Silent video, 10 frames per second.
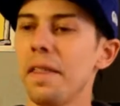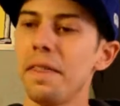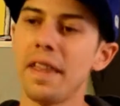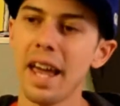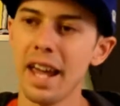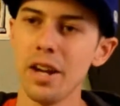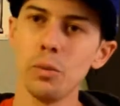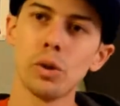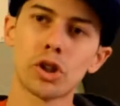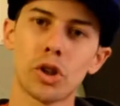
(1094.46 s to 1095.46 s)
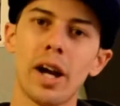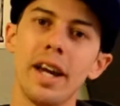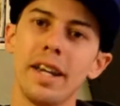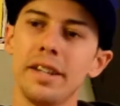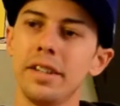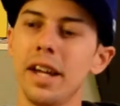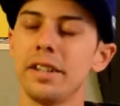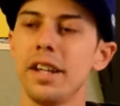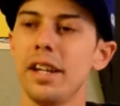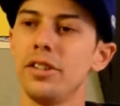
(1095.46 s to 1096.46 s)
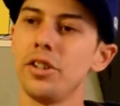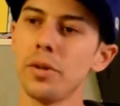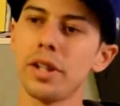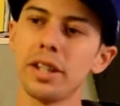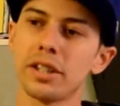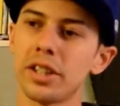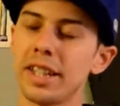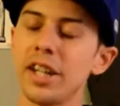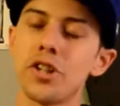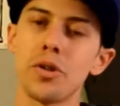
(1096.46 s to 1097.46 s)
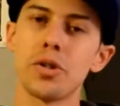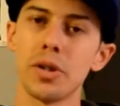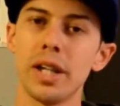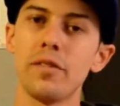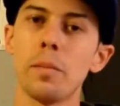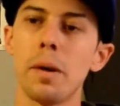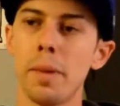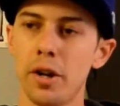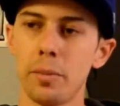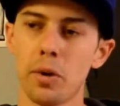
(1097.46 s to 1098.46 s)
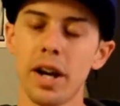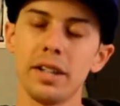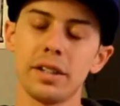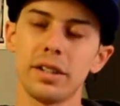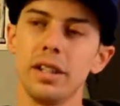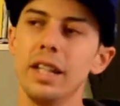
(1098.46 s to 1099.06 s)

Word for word: they will try and and, and do things to get you to give them a better price.